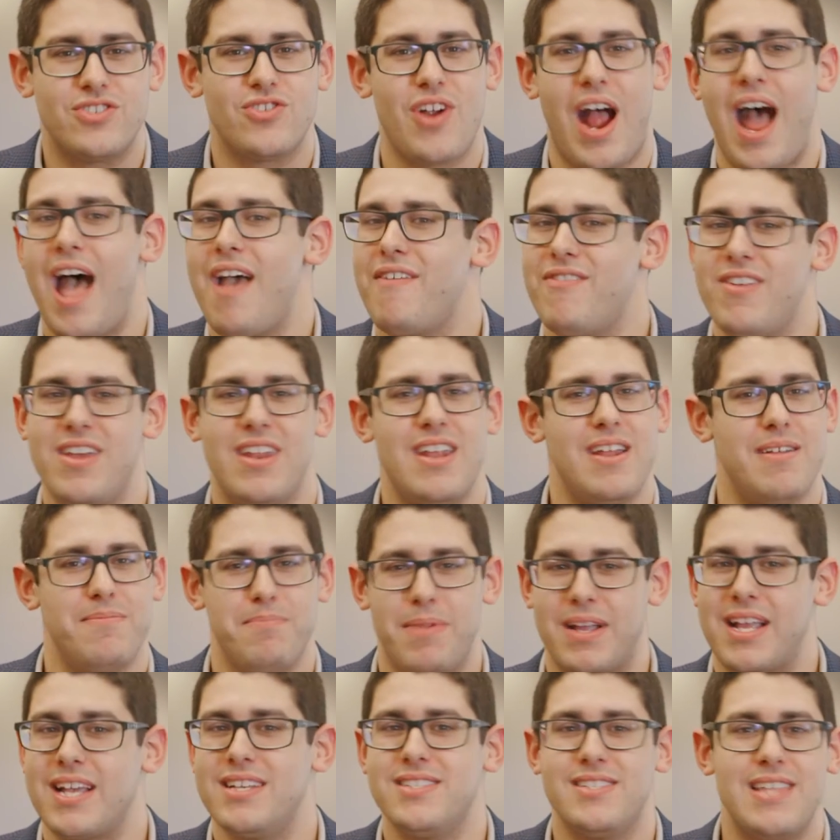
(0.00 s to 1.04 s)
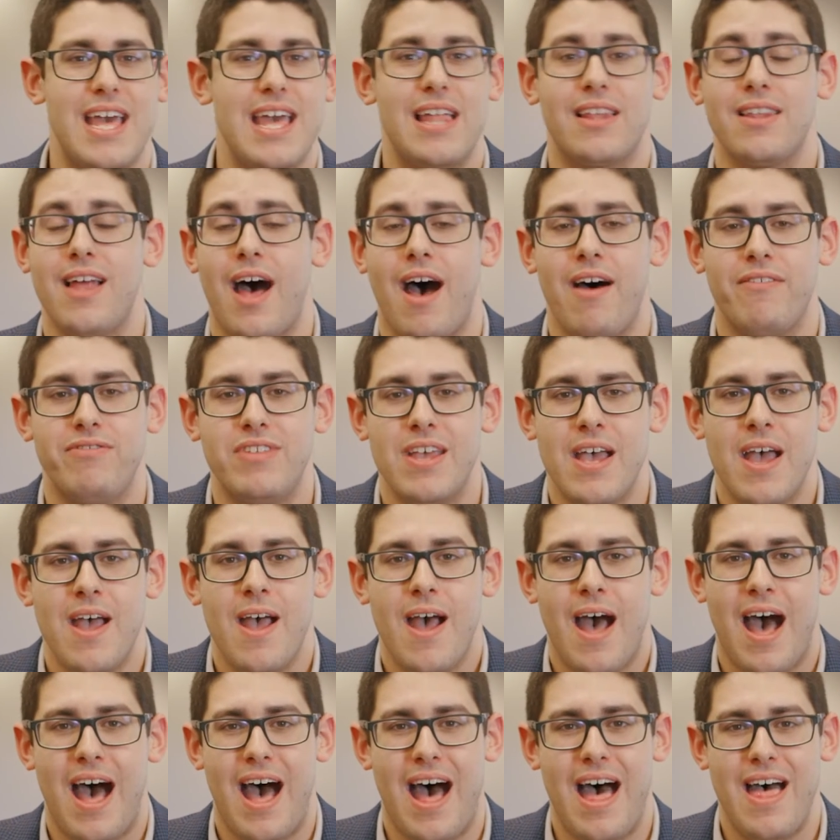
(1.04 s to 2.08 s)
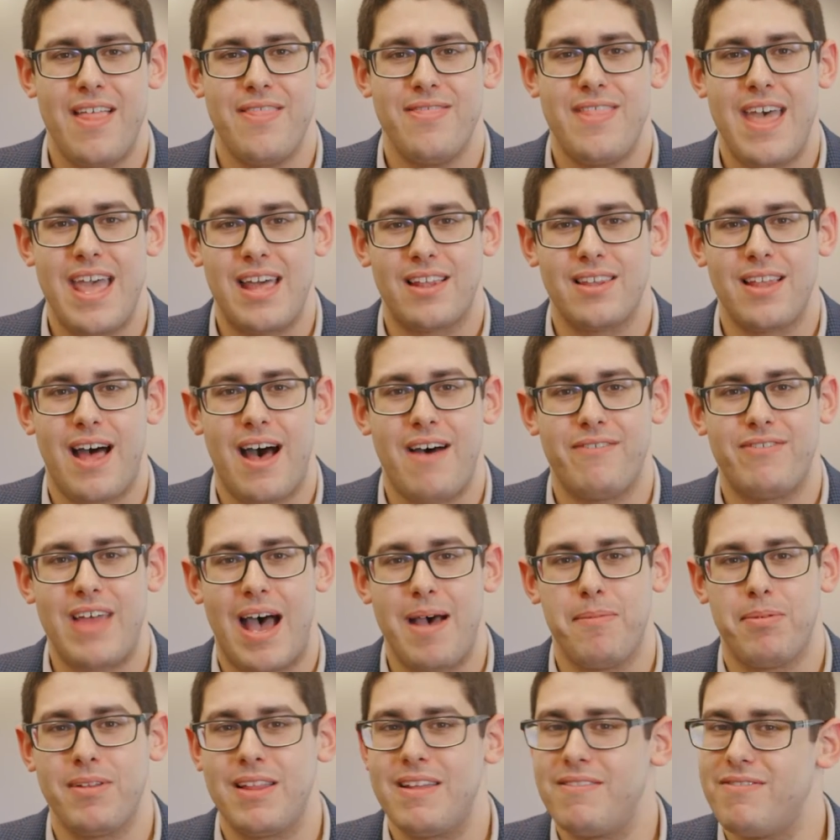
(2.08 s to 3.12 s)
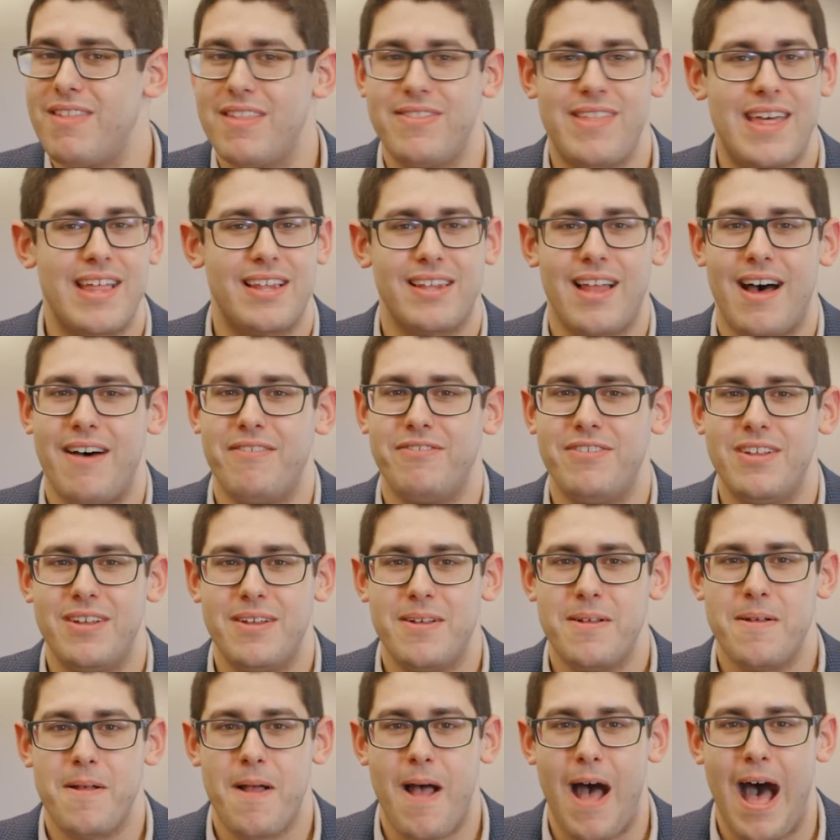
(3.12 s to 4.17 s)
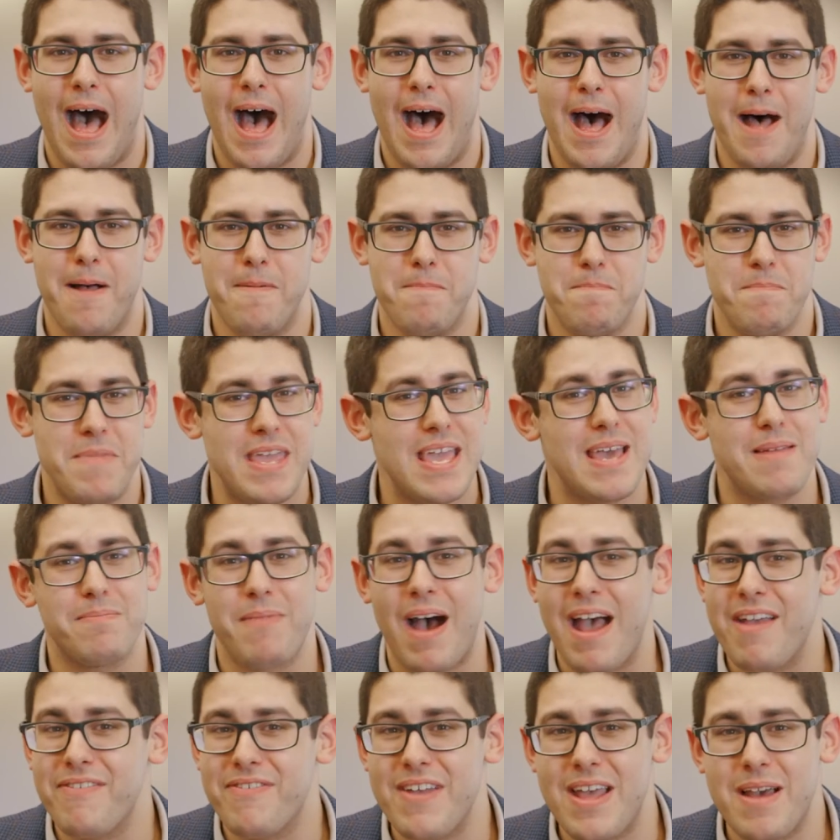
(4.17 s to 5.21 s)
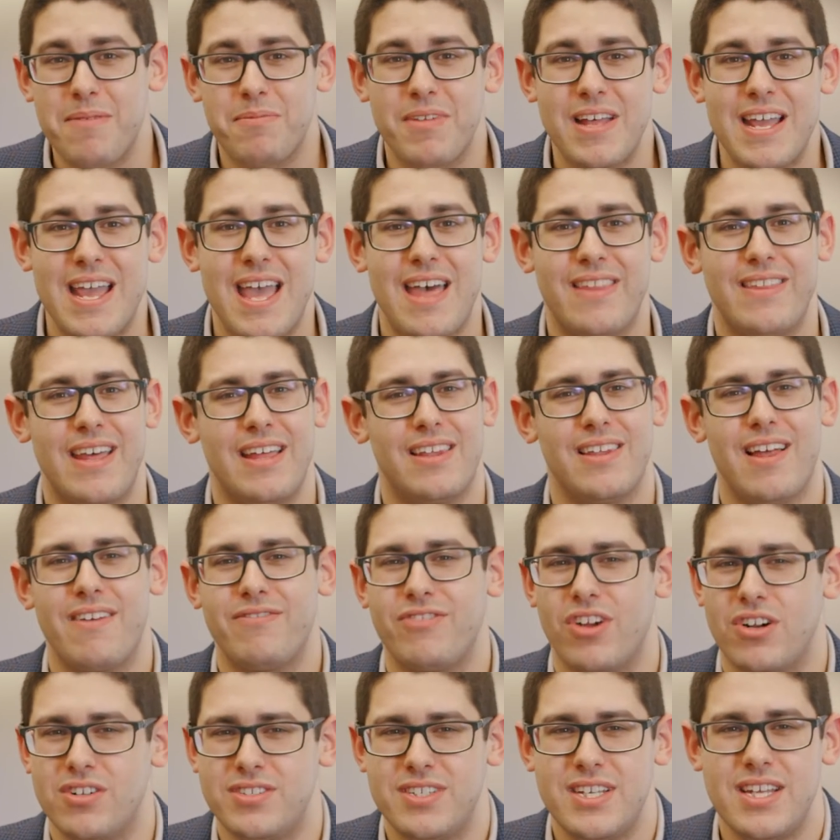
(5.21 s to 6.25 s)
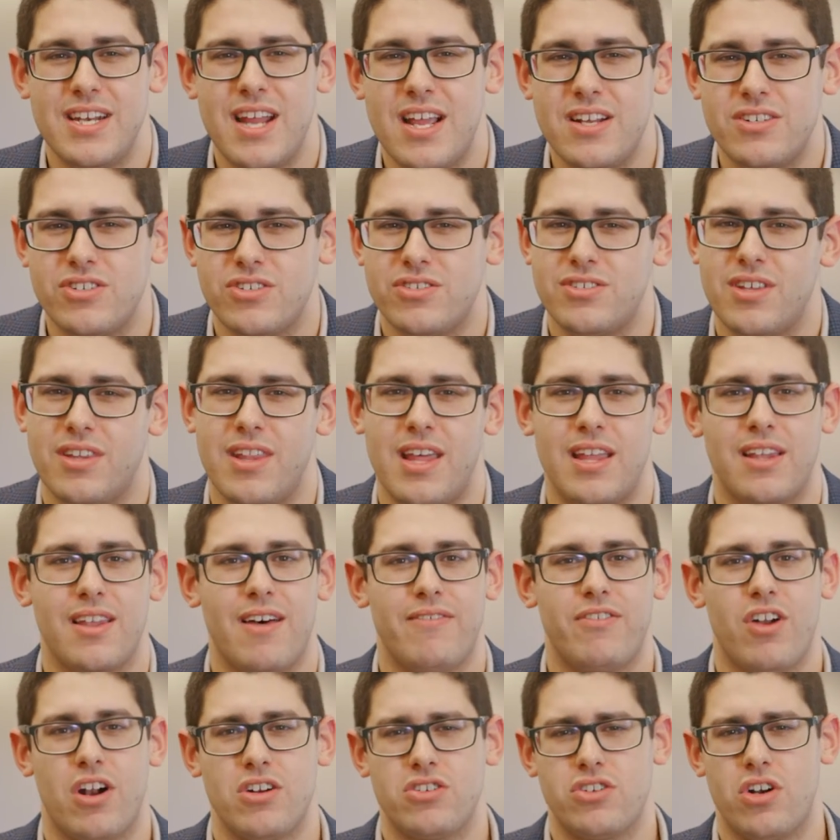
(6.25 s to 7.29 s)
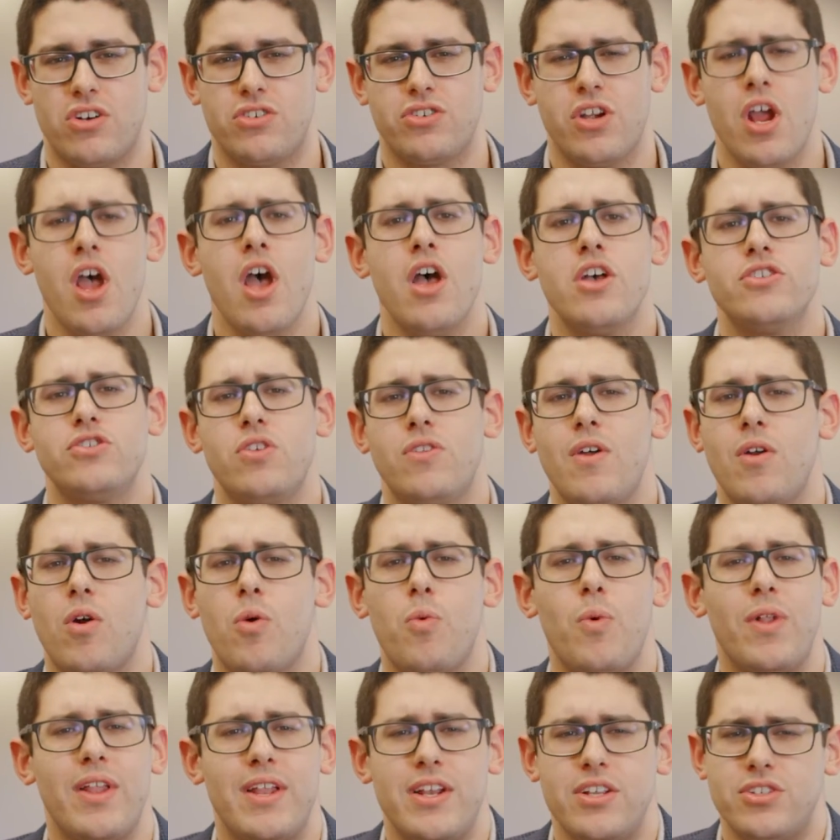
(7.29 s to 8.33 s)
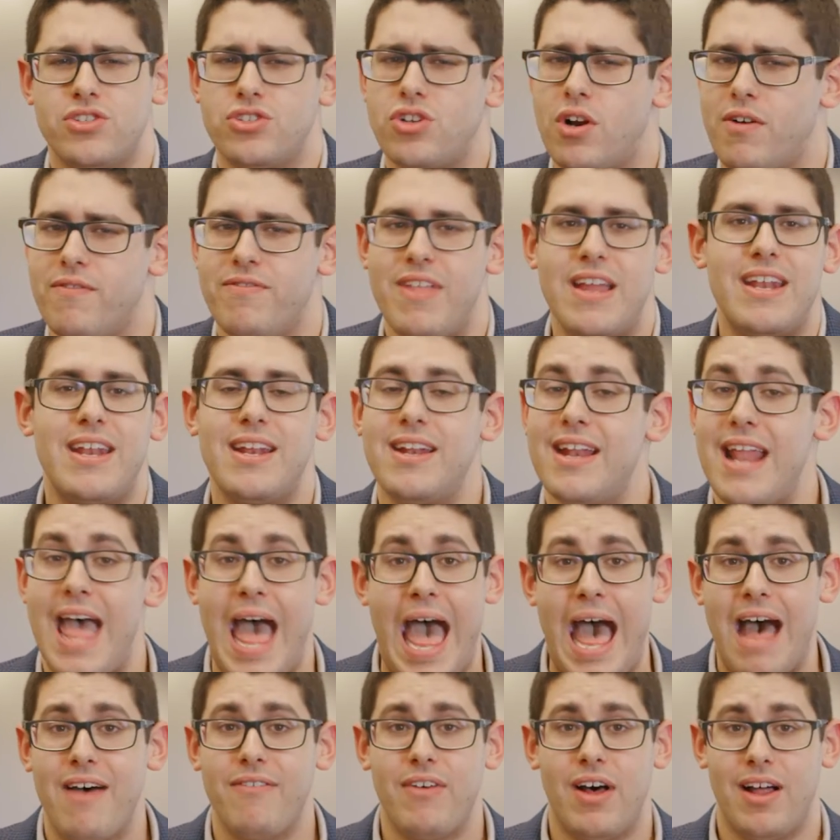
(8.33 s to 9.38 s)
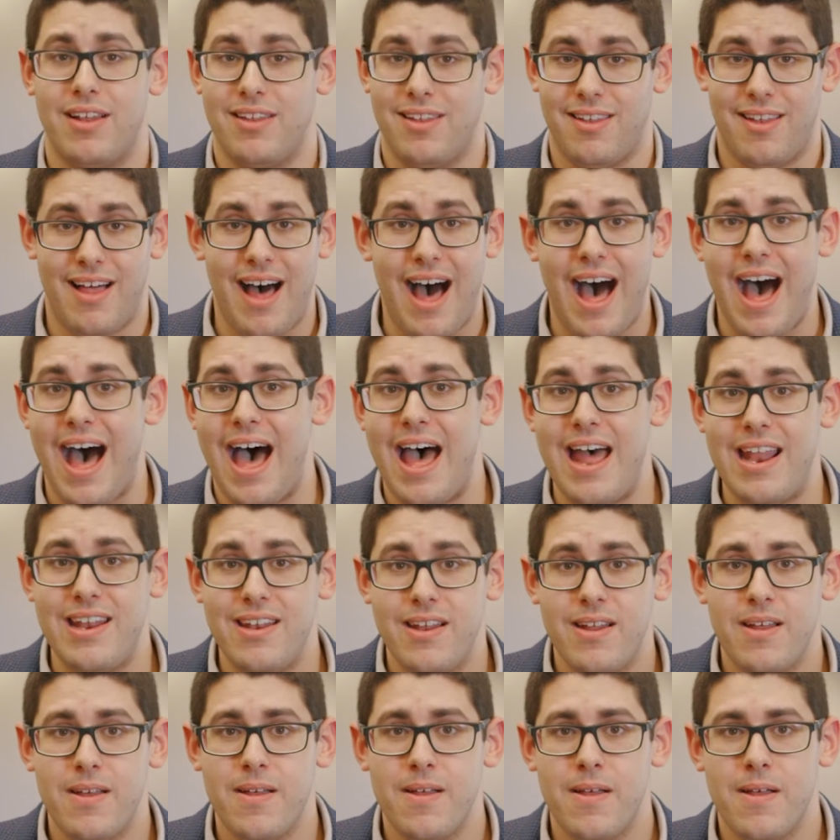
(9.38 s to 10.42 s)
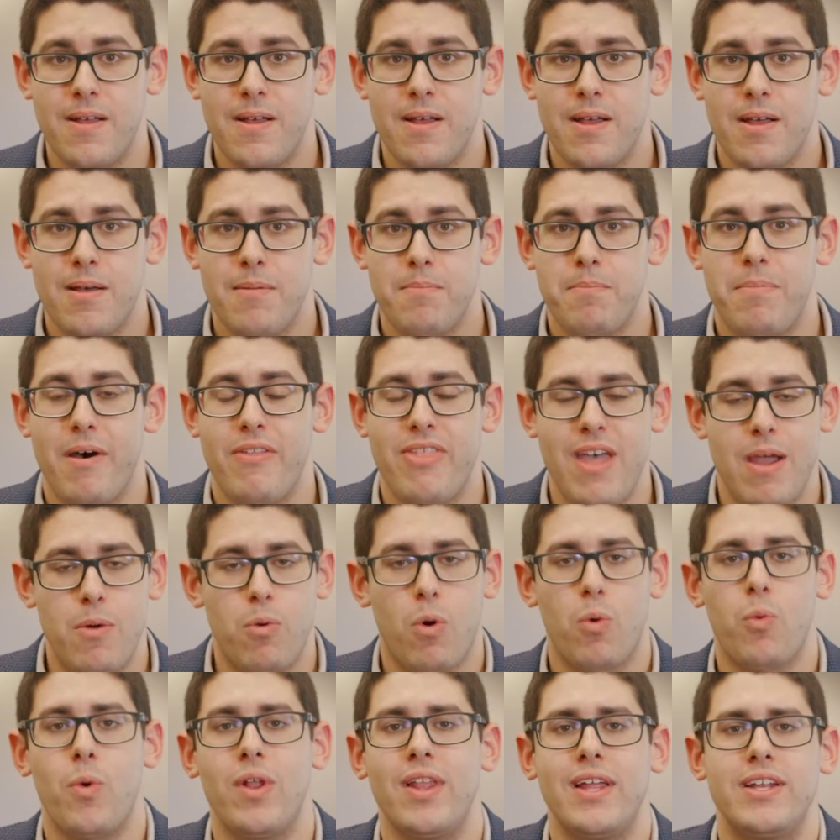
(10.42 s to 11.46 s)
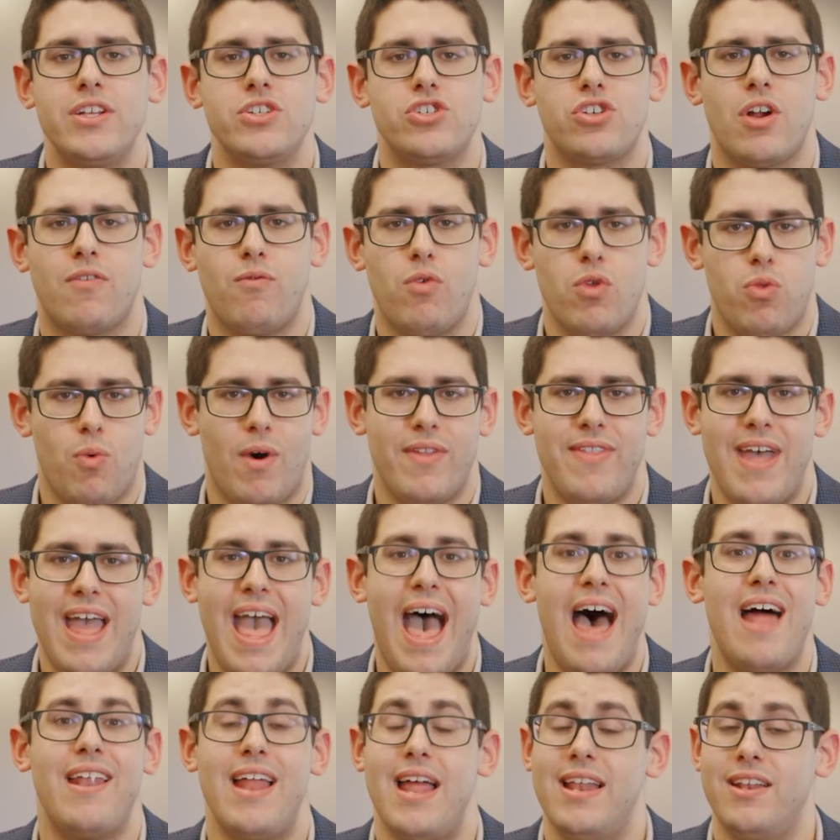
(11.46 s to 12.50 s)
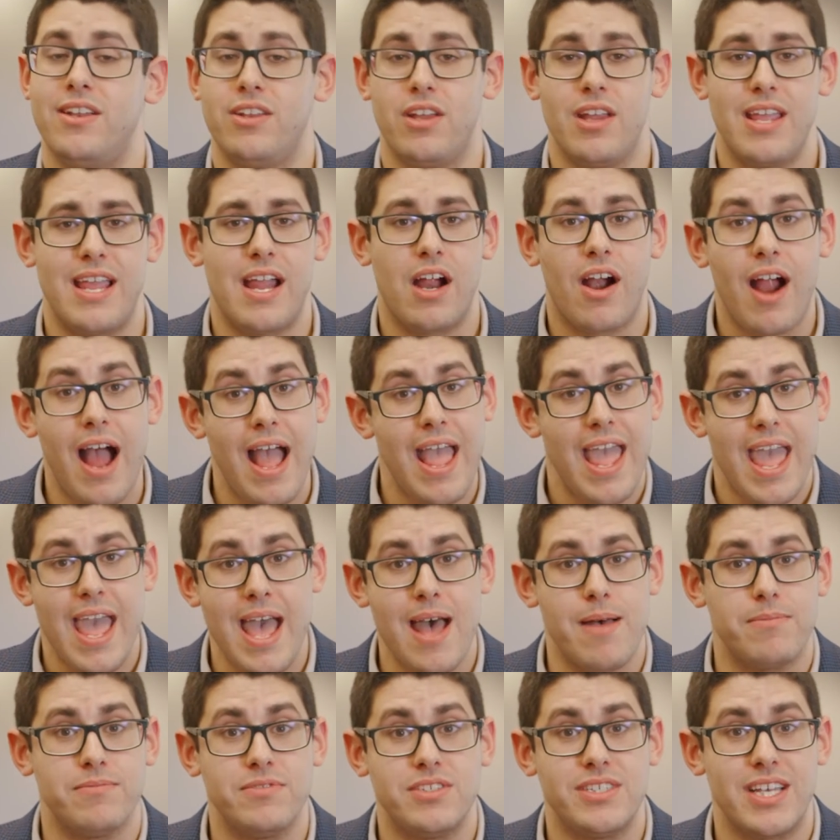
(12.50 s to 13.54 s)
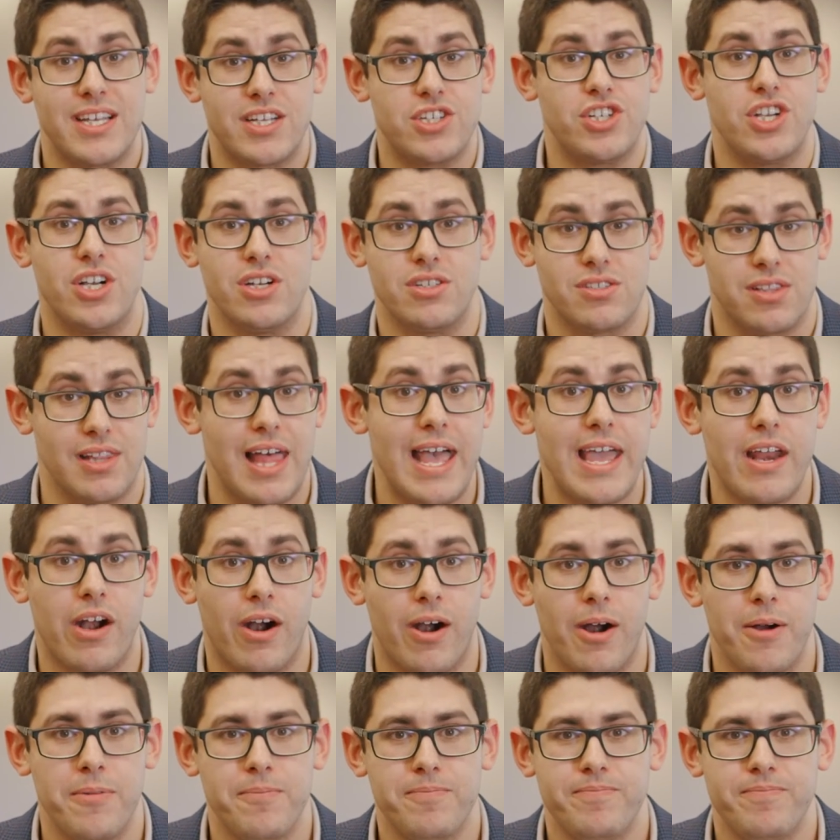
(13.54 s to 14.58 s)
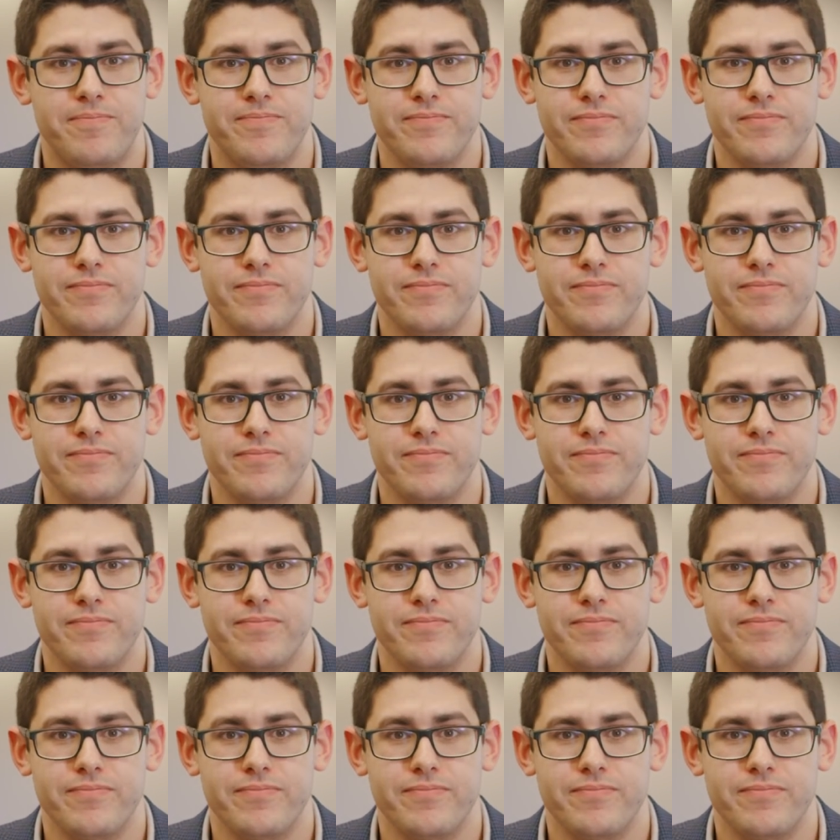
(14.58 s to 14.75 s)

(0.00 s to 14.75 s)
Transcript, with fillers: driving, and because I believe that they loved me and my family, and they loved our teenagers, and they loved our church. So they were willing to serve. They didn't have a lot, but they were willing to serve with what they had. And here I am, 6 years later,